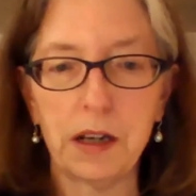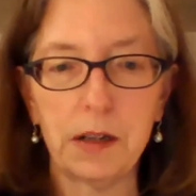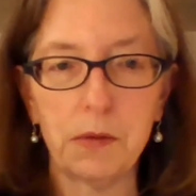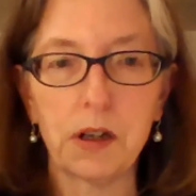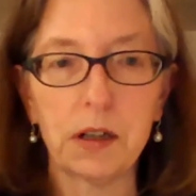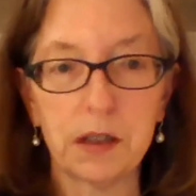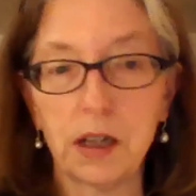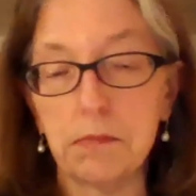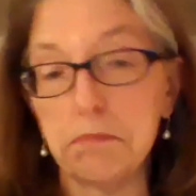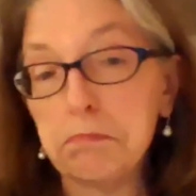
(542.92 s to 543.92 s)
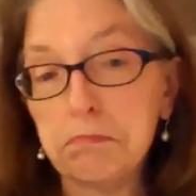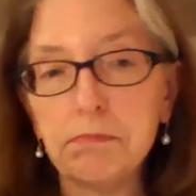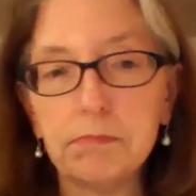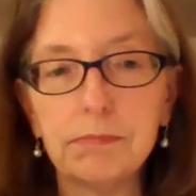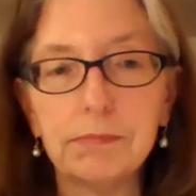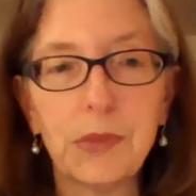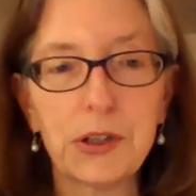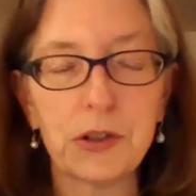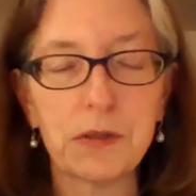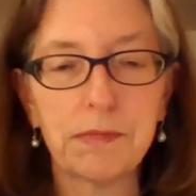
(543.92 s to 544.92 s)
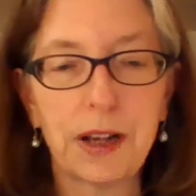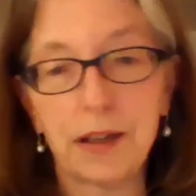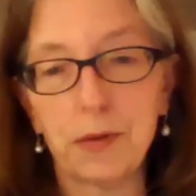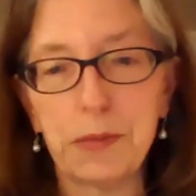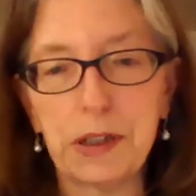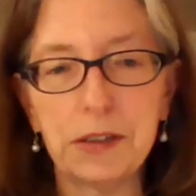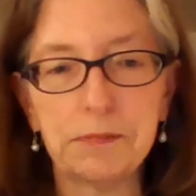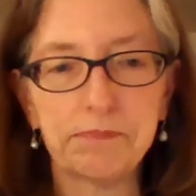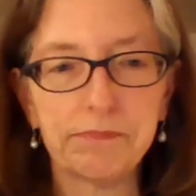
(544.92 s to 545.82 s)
any work done, which I think would be good.